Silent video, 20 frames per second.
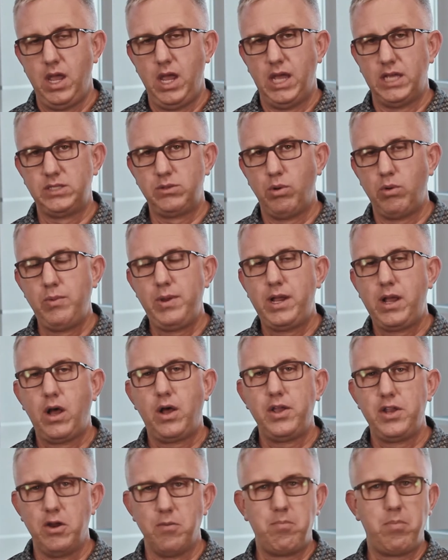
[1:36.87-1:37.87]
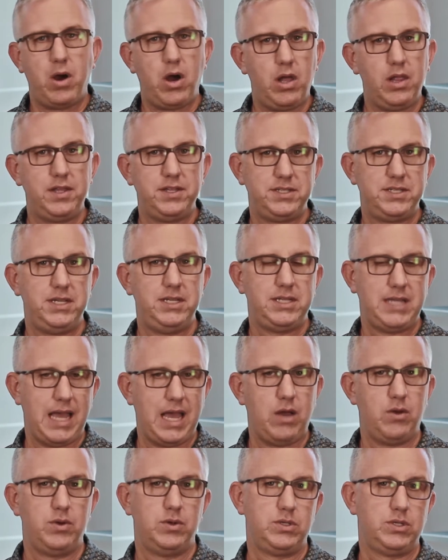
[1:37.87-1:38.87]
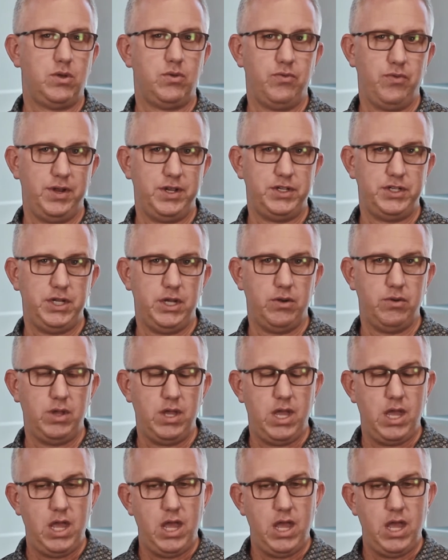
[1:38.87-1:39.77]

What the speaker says: is what we call your policy to household ratio.